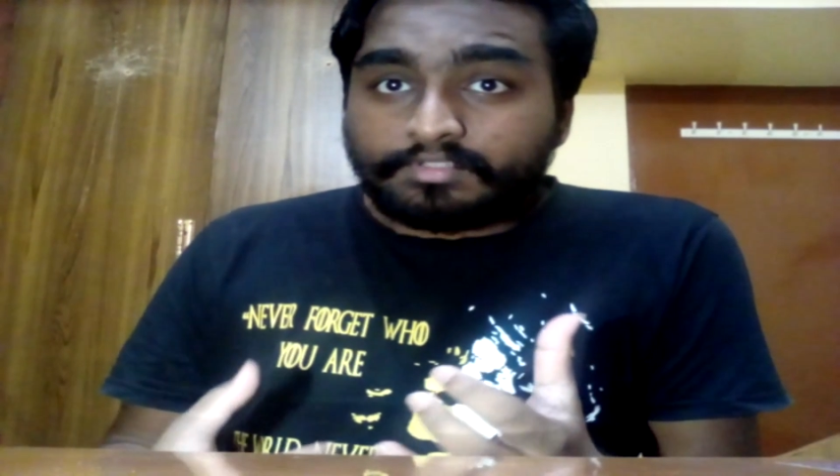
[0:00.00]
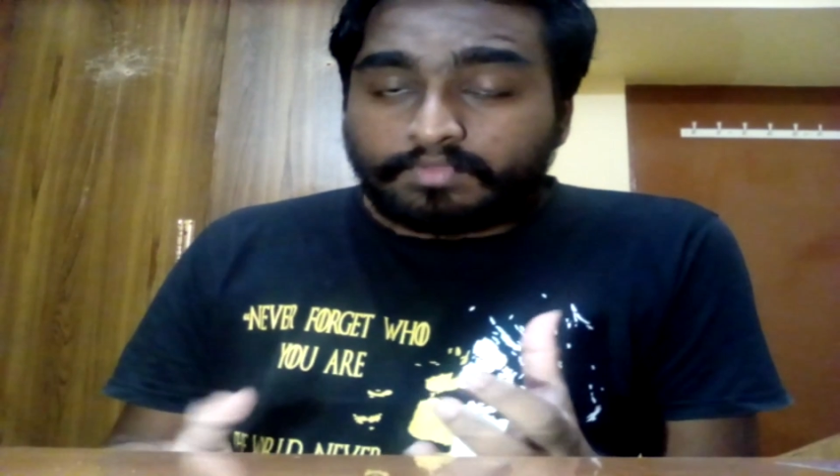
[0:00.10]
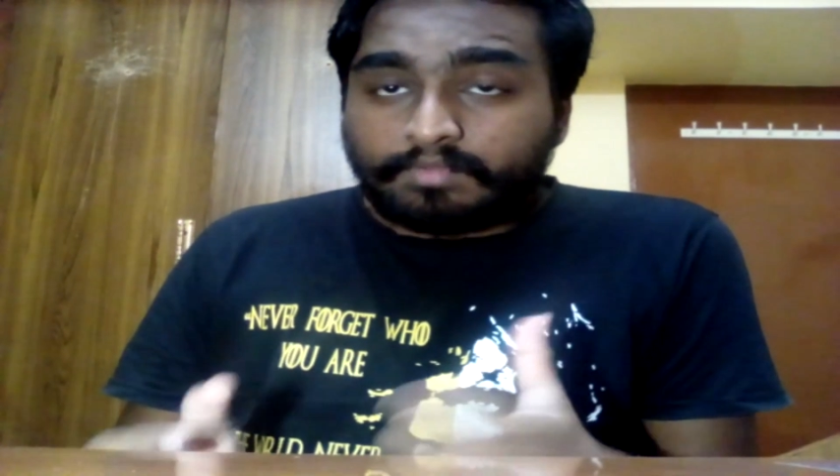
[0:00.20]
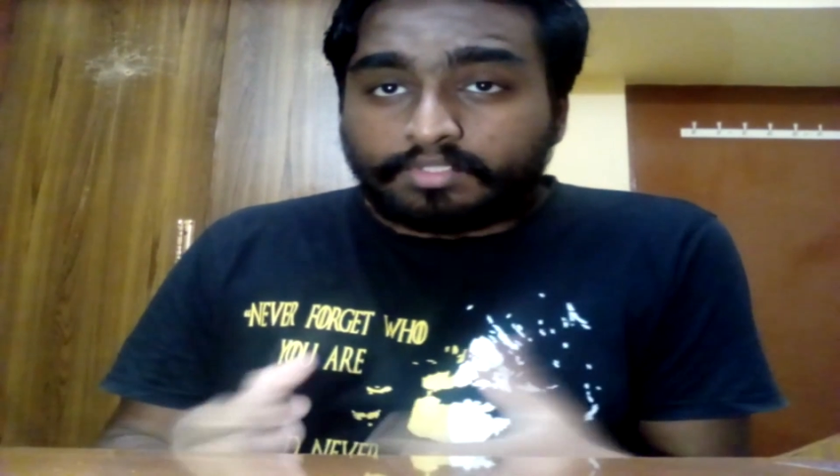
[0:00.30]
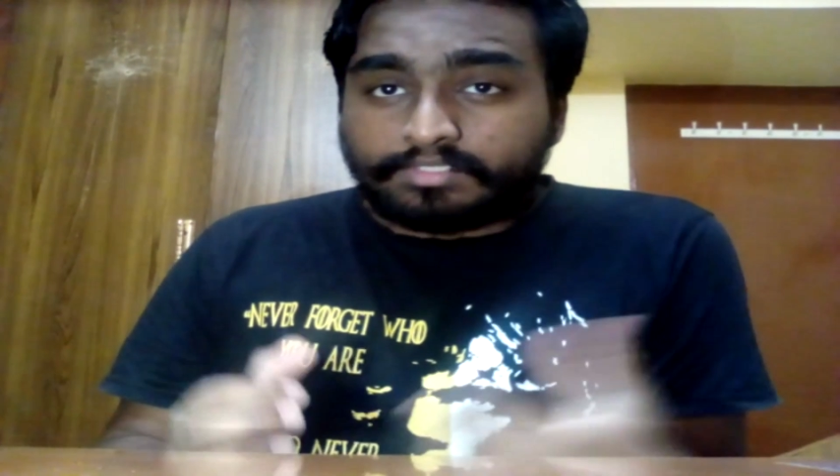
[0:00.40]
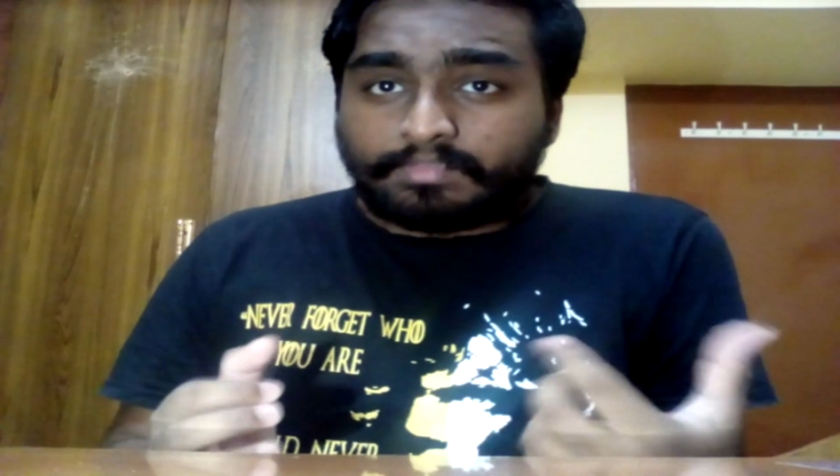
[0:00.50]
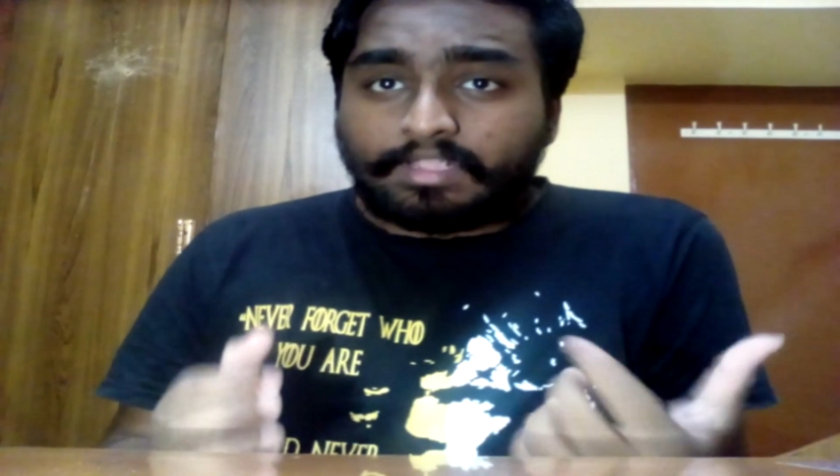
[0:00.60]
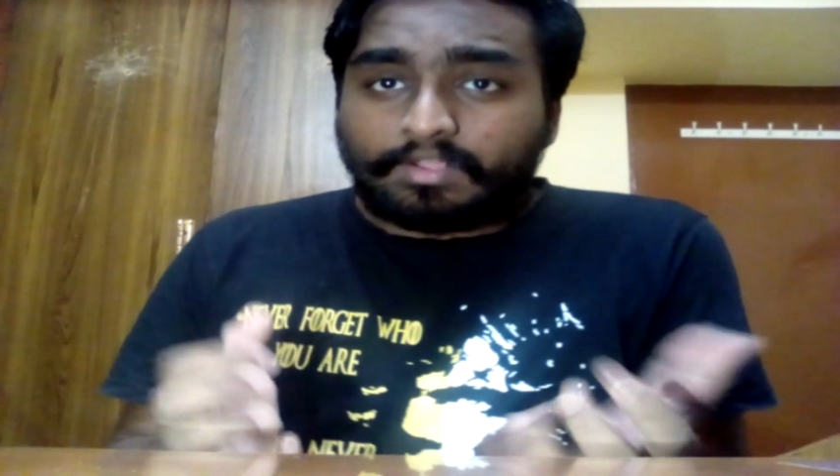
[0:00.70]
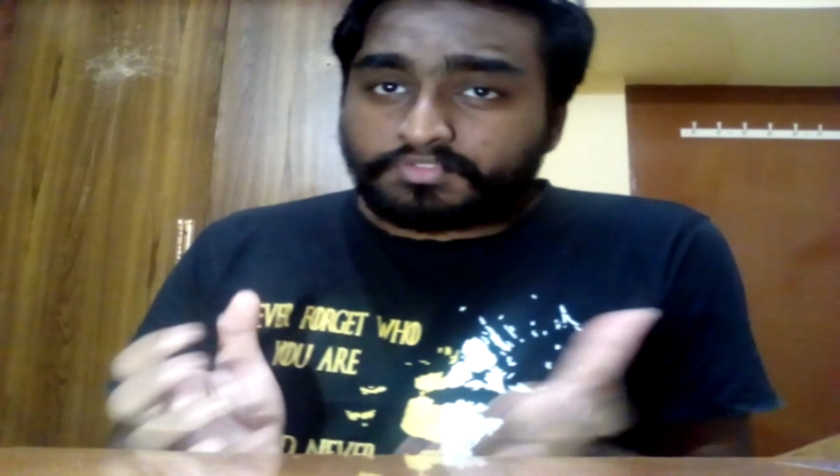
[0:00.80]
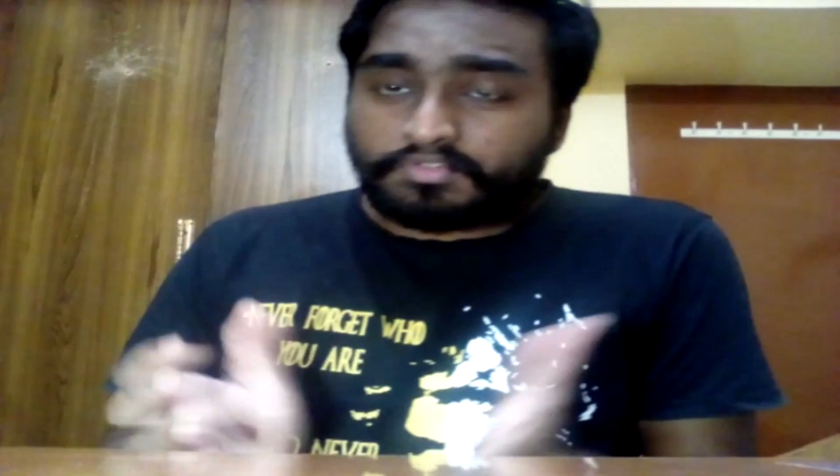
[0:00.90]
this film was
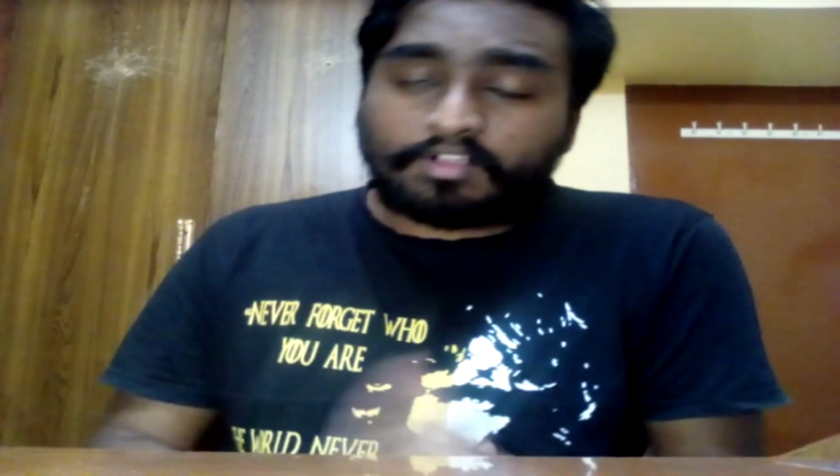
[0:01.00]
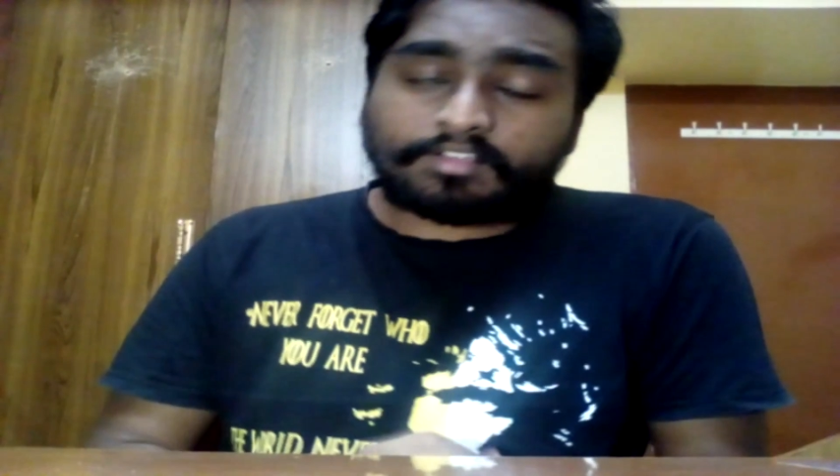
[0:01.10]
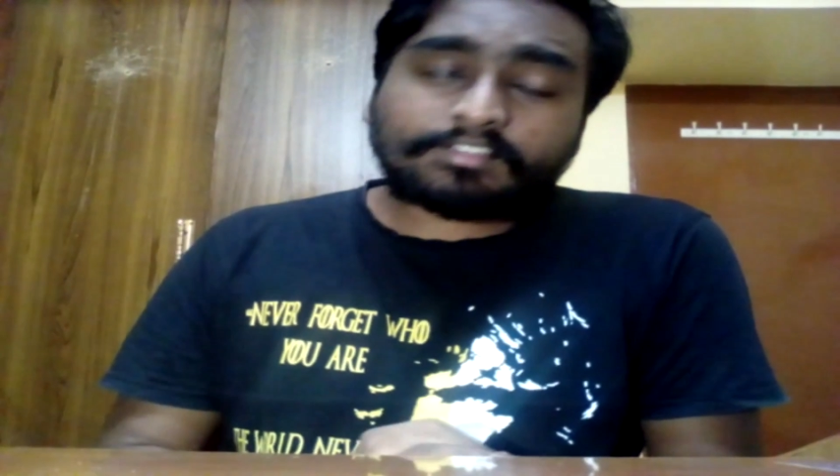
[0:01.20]
coming out or not.